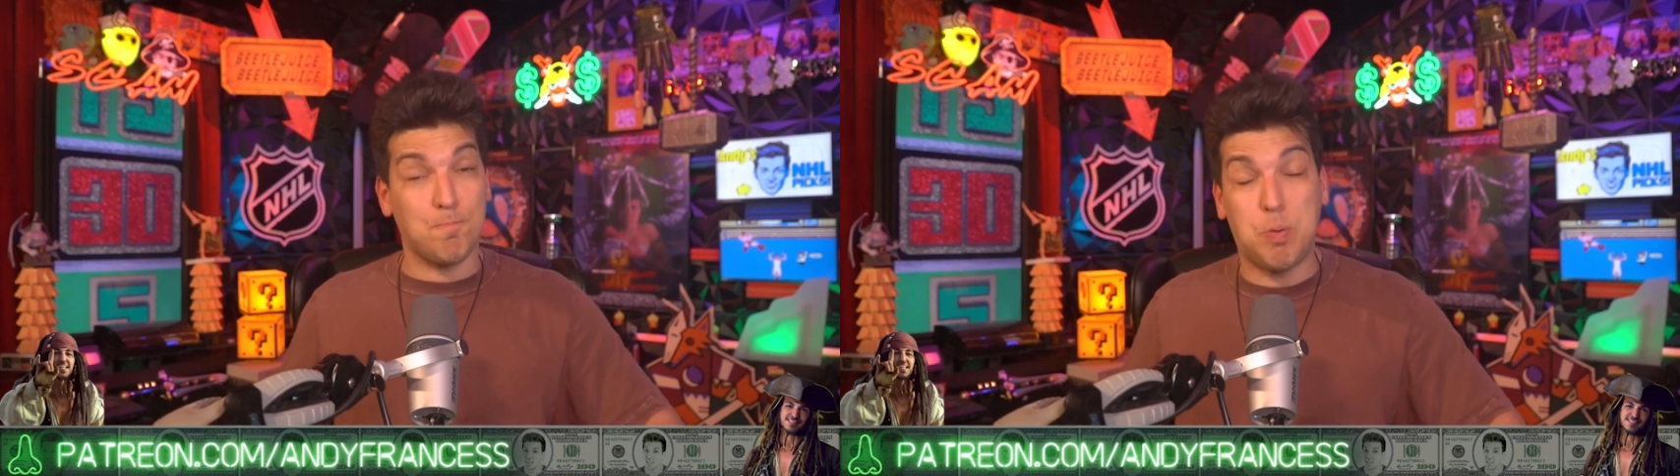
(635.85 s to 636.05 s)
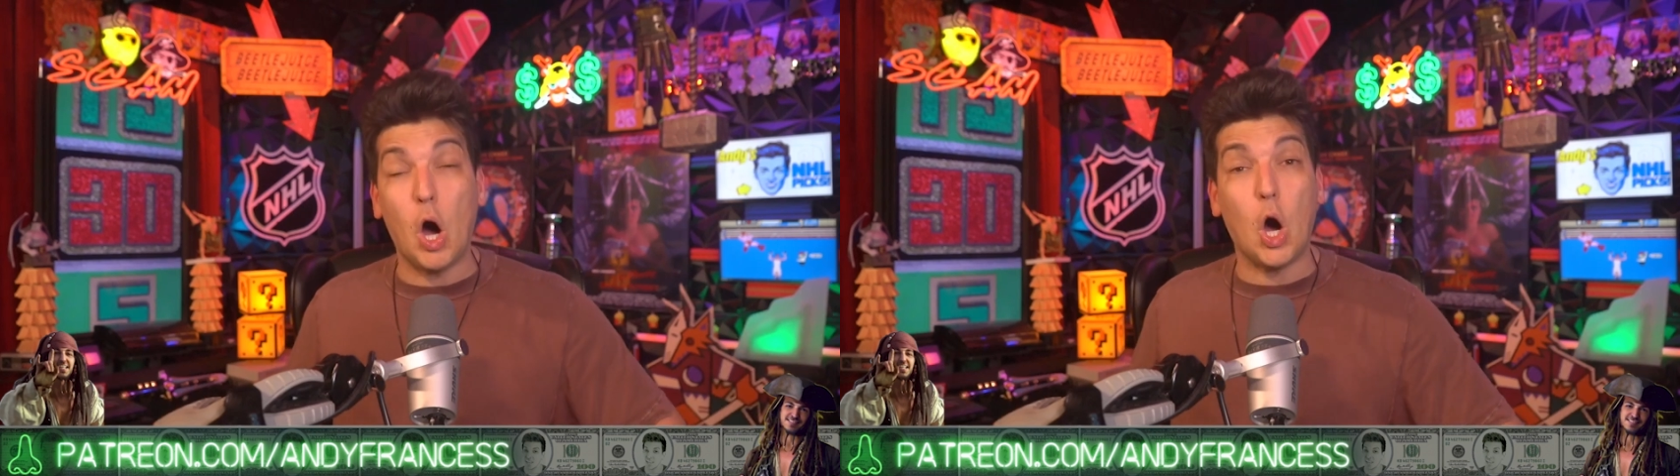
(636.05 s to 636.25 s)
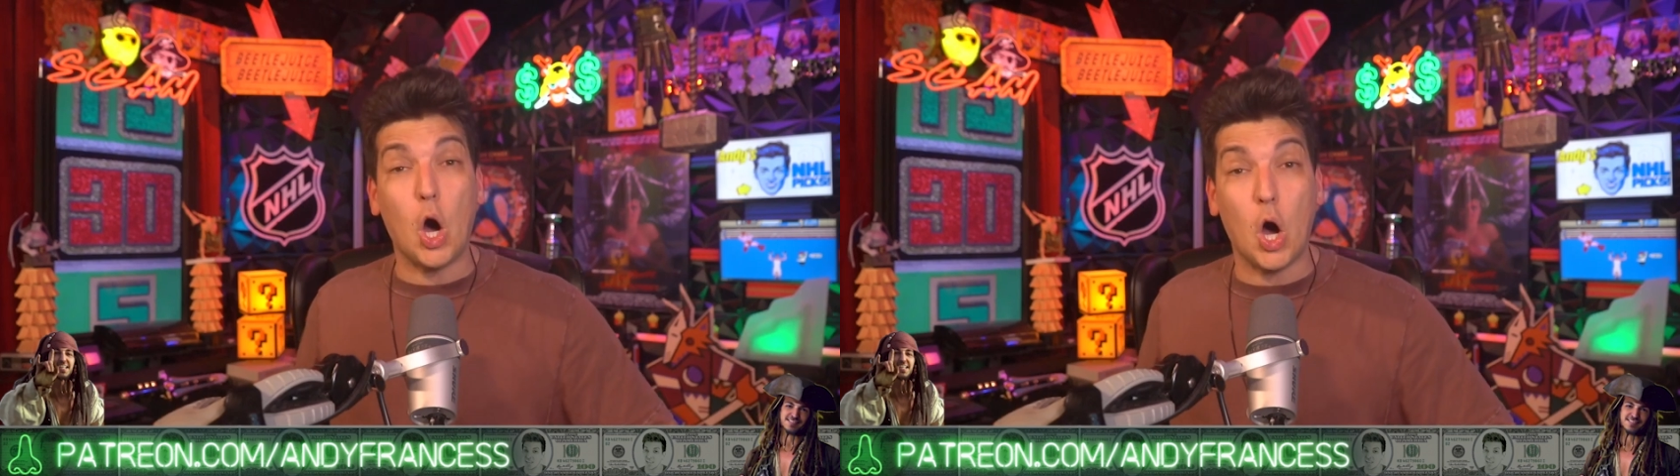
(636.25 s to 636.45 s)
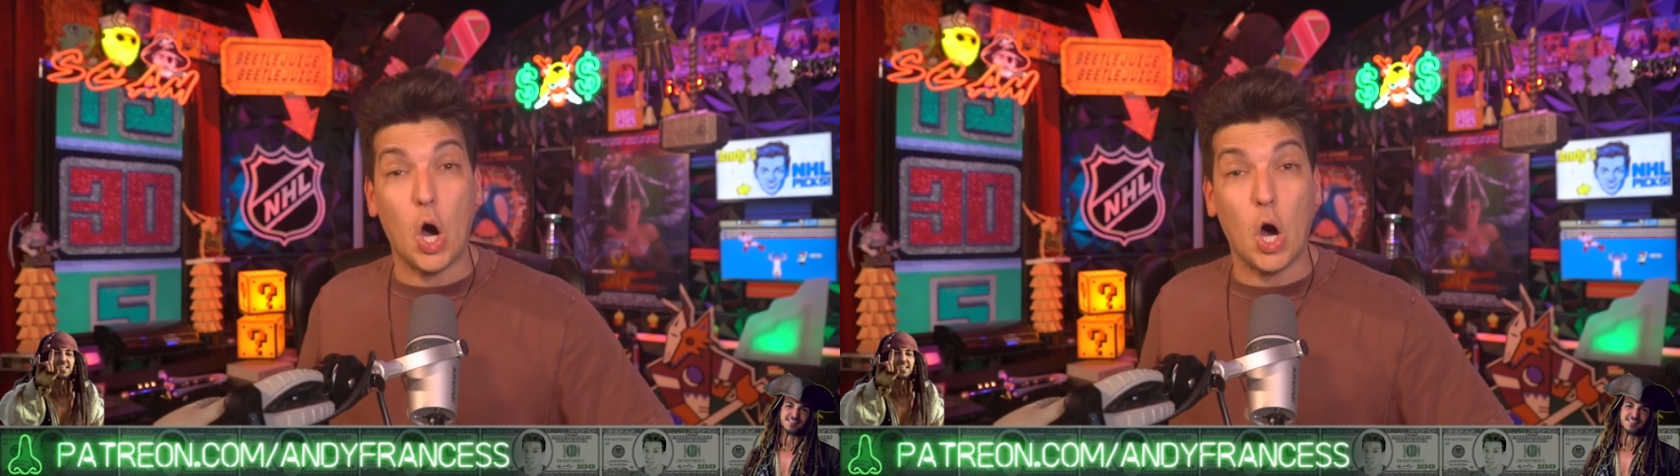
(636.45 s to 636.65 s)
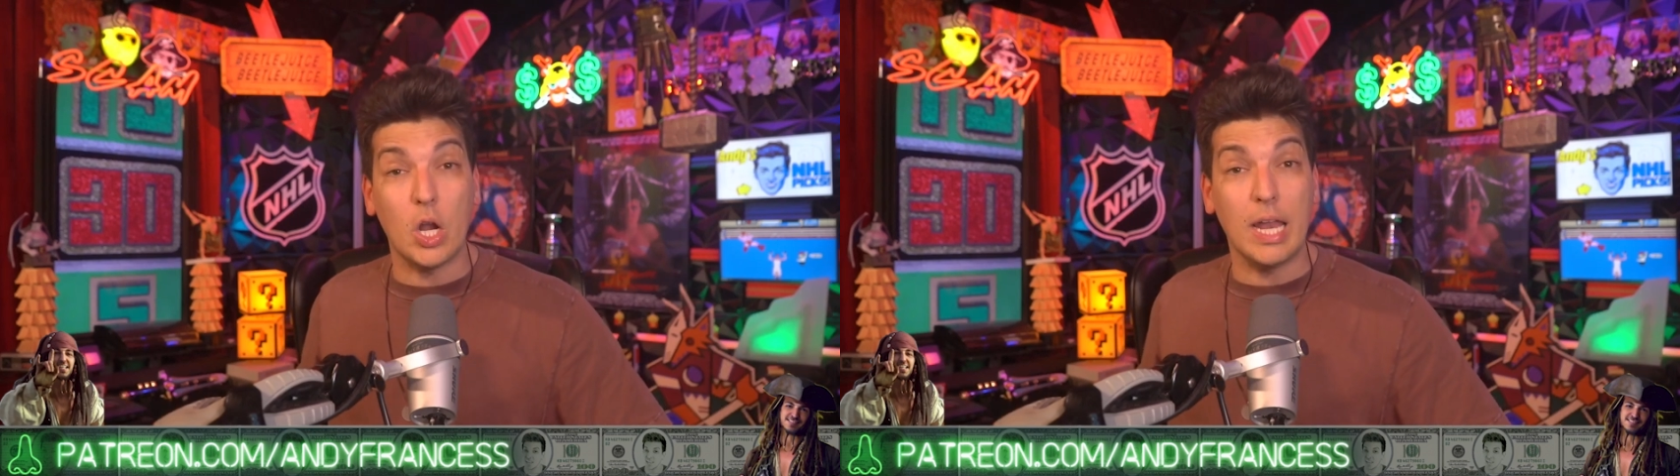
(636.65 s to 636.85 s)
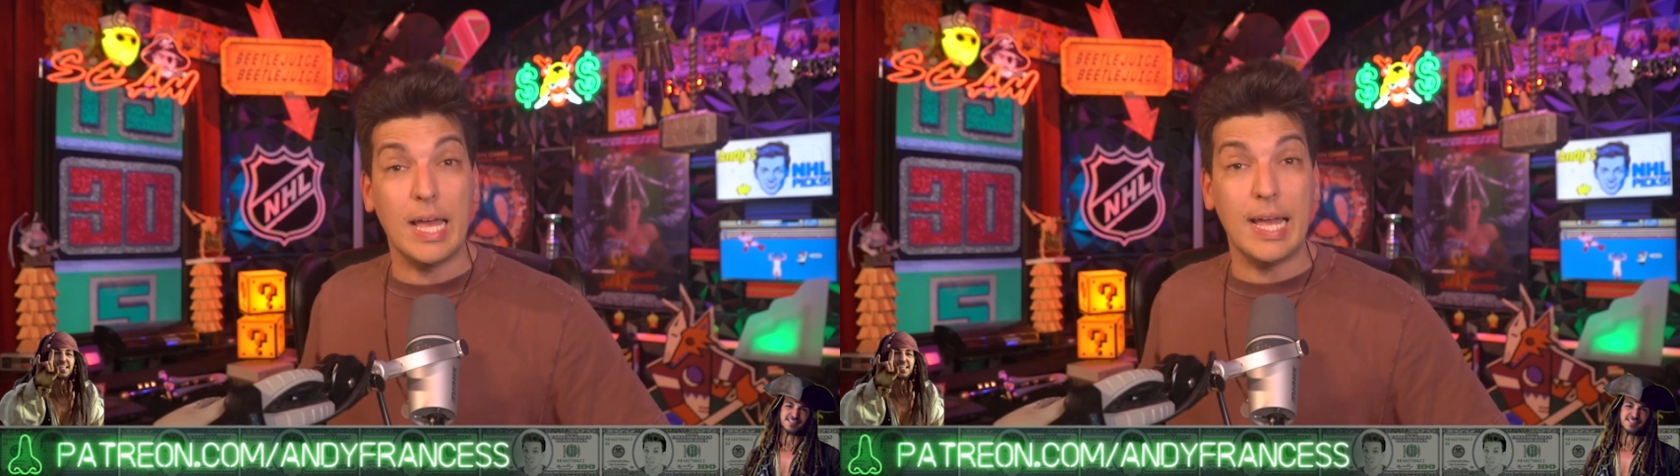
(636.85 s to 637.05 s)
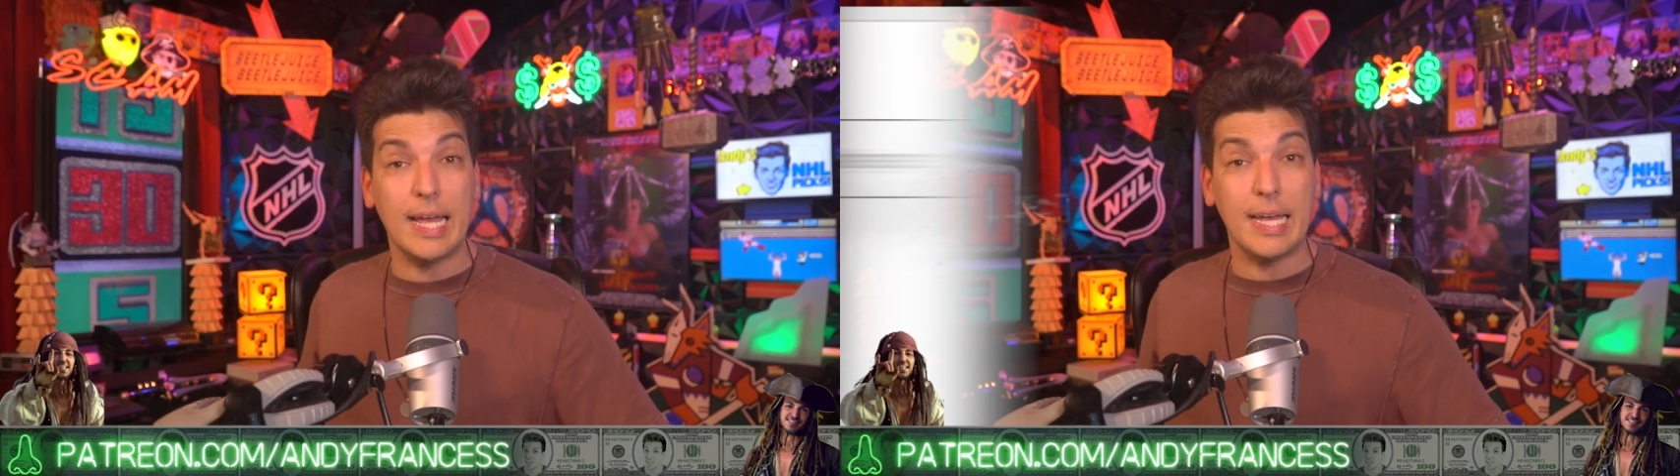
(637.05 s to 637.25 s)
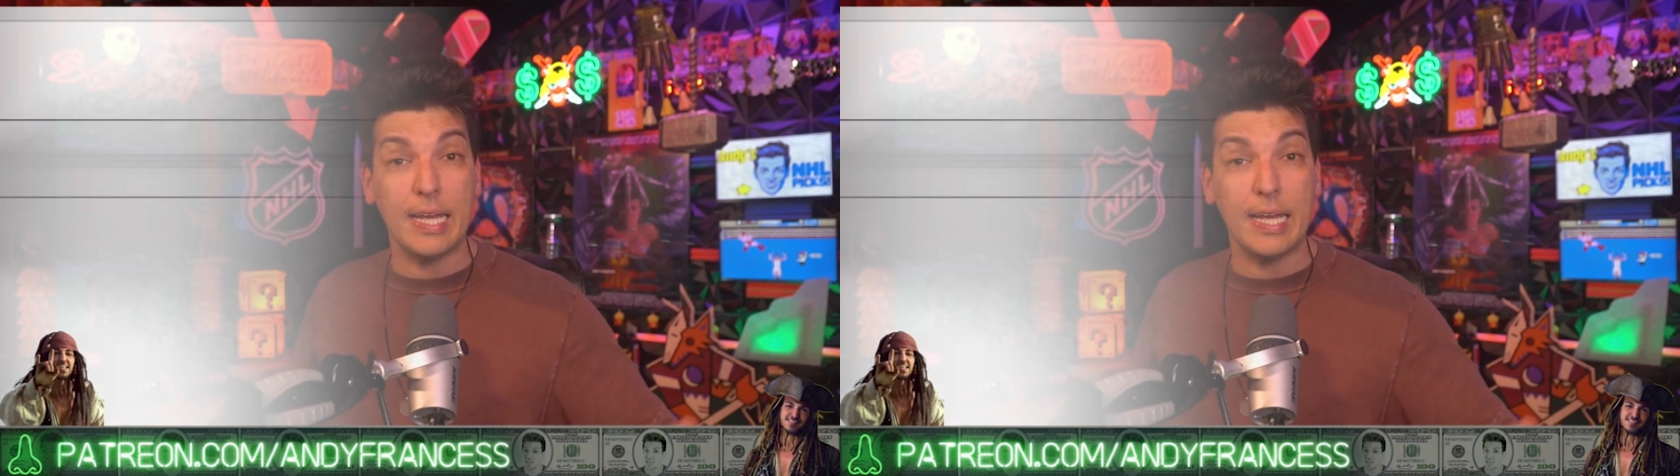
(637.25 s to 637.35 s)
parlay?